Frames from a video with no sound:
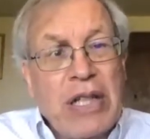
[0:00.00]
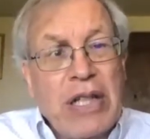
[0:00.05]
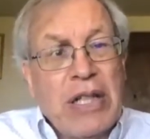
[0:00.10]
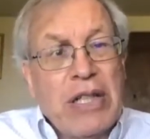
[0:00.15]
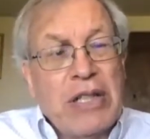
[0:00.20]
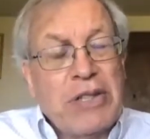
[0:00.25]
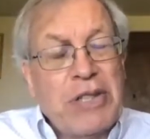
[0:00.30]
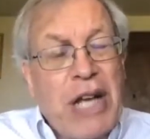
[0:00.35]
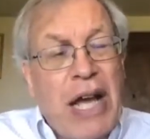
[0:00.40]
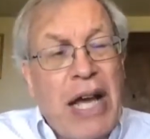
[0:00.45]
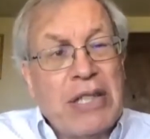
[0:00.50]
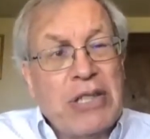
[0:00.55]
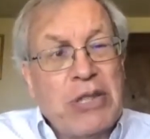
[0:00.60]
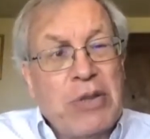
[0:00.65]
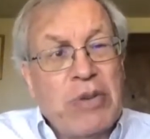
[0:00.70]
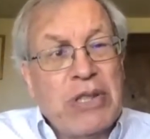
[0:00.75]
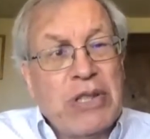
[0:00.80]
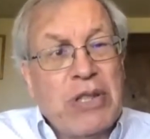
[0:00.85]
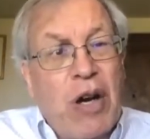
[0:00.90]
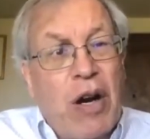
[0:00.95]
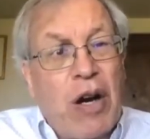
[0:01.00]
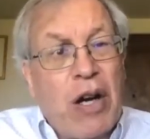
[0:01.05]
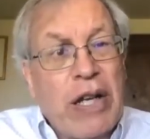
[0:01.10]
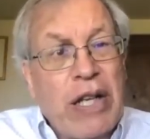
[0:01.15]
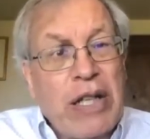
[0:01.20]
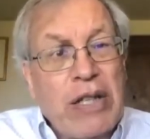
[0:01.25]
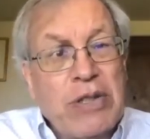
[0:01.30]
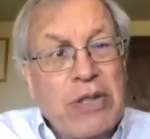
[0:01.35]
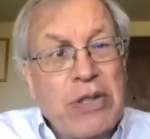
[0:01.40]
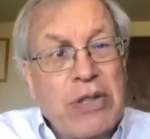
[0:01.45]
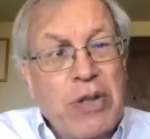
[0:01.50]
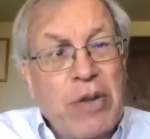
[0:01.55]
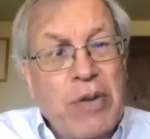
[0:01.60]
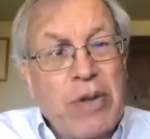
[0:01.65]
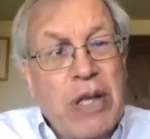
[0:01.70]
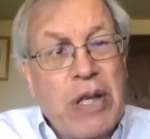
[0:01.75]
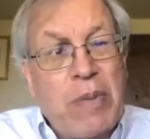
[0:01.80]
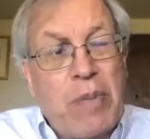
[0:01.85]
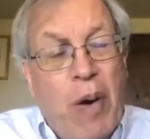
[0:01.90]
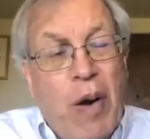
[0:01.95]
Joshua's guardian sued
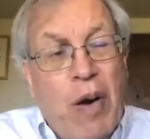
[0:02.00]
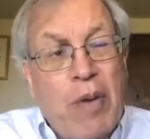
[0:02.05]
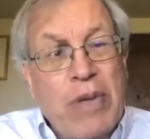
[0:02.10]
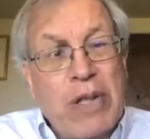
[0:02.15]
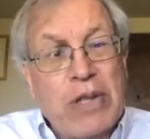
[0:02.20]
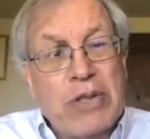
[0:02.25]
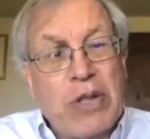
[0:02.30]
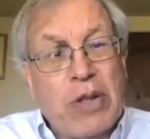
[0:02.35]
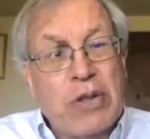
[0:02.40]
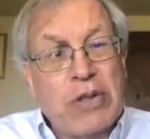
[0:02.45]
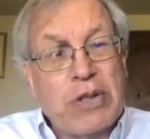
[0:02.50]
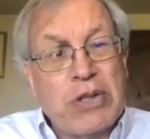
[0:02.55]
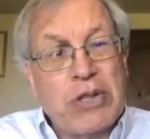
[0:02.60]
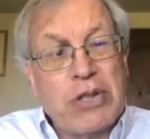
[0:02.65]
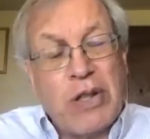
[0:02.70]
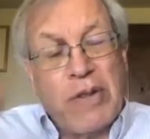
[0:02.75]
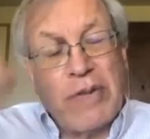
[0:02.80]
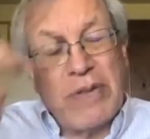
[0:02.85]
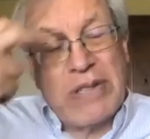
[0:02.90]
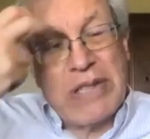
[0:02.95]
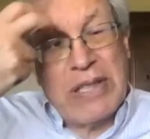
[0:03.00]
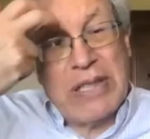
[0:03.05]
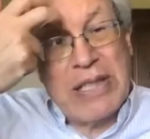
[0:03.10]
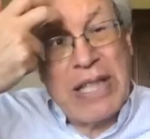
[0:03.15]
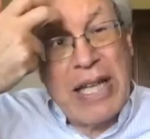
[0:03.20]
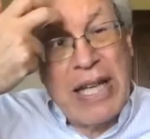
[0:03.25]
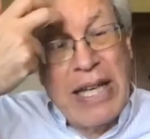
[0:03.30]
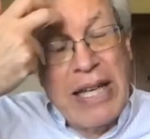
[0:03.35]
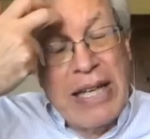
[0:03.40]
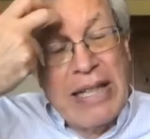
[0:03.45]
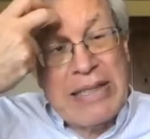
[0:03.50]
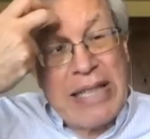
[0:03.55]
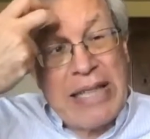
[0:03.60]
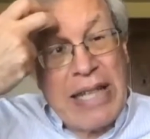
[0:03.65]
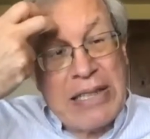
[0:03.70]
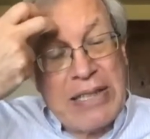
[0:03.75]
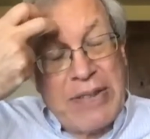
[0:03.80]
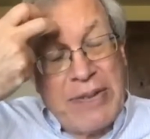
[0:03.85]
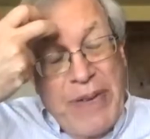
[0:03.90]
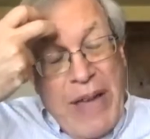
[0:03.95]
the Department of Social Services, saying
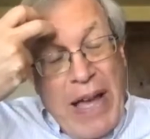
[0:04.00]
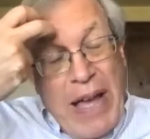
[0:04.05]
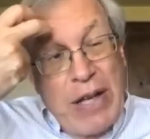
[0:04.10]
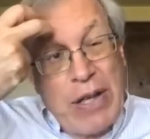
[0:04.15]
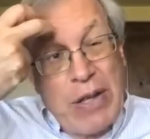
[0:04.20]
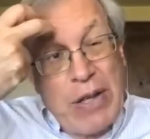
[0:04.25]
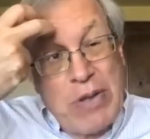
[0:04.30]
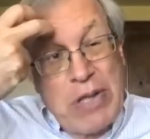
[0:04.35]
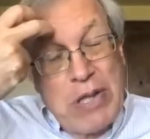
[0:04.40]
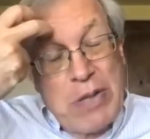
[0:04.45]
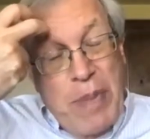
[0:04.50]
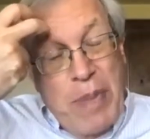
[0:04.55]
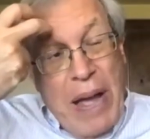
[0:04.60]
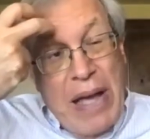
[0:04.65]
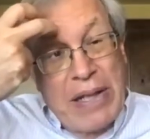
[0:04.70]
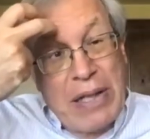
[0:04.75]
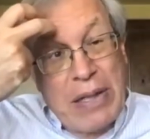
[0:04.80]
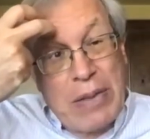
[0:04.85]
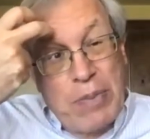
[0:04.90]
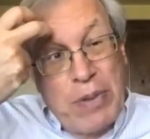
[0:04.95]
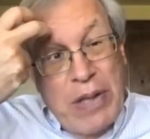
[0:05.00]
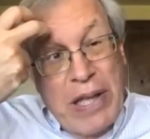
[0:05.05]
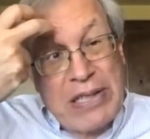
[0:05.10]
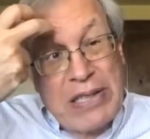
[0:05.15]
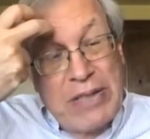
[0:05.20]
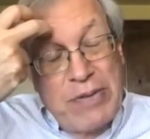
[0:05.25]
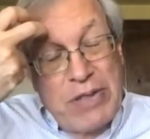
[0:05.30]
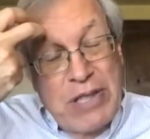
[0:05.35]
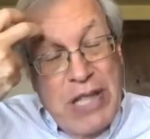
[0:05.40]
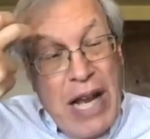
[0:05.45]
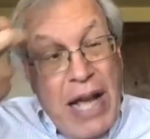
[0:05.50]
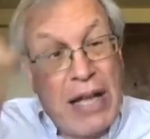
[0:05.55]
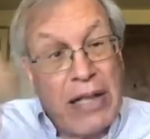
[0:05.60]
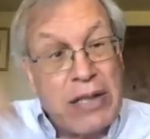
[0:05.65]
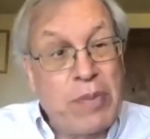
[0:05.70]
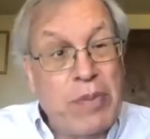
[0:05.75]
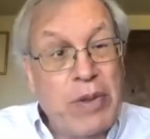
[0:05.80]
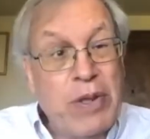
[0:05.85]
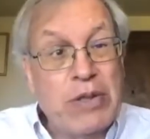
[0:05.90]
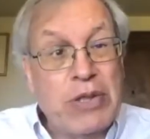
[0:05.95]
its failure to respond to complaints of child
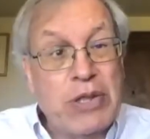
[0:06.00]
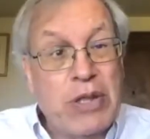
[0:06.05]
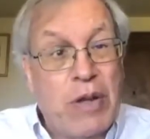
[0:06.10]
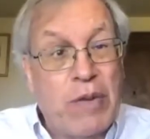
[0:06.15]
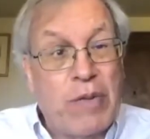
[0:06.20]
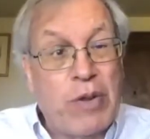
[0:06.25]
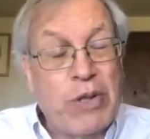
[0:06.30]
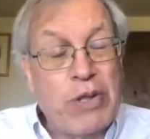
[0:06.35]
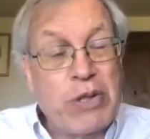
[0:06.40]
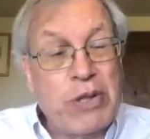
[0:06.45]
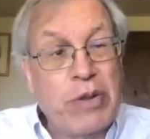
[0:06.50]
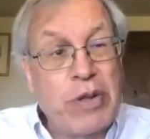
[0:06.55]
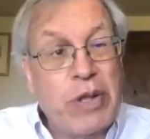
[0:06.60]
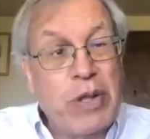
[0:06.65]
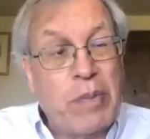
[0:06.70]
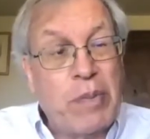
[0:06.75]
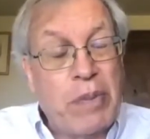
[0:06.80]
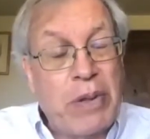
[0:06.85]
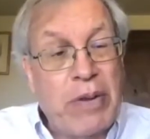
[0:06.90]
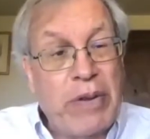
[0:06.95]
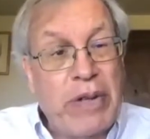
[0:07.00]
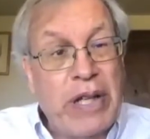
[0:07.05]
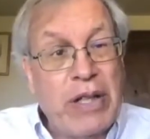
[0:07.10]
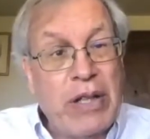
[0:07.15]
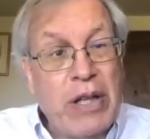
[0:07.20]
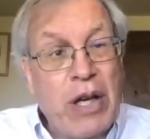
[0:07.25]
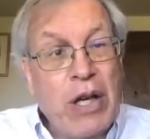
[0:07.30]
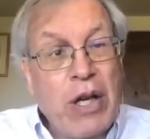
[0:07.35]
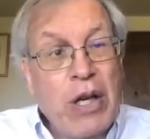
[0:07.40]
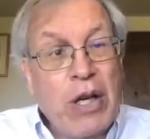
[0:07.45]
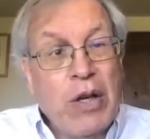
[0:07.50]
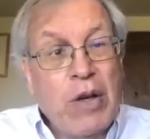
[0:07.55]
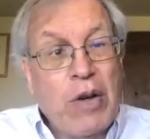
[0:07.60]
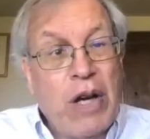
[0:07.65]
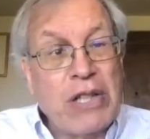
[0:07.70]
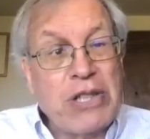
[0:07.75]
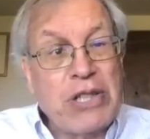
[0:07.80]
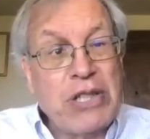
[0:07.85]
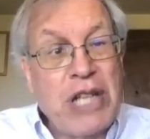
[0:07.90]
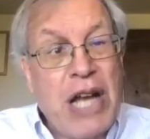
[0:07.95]
abuse over a 2-year period
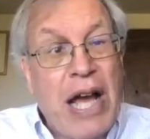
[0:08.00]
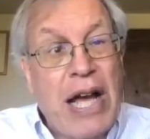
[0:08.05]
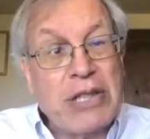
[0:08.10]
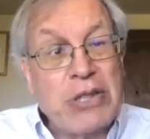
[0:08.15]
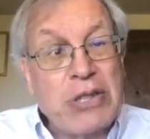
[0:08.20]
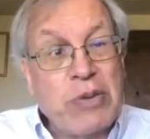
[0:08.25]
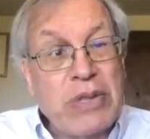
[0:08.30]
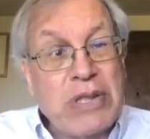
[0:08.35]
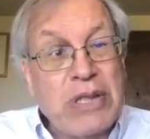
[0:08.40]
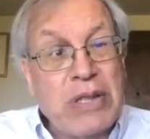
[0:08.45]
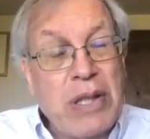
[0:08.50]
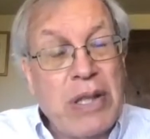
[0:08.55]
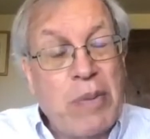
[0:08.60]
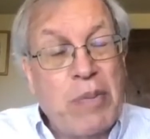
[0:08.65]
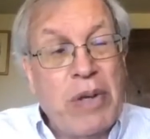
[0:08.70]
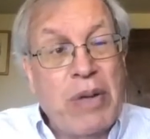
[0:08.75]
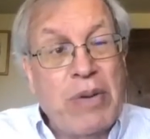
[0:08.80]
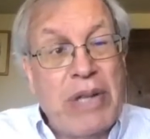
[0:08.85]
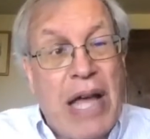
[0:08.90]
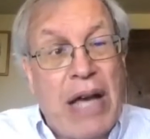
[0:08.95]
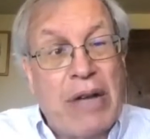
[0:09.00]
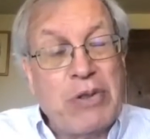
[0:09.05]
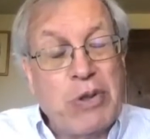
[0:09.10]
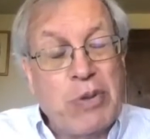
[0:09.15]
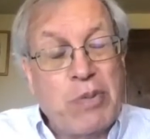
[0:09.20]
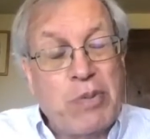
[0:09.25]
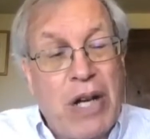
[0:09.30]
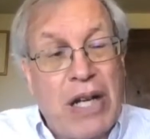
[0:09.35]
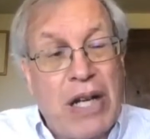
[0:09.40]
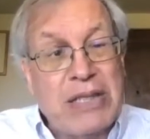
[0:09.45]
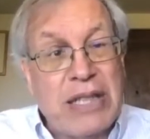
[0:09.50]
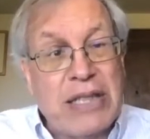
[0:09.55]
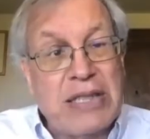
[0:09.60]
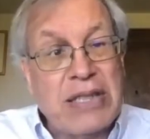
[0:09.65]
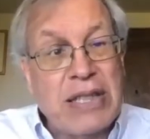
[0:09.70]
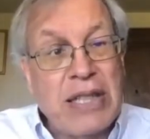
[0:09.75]
cost Joshua's liberty without due process.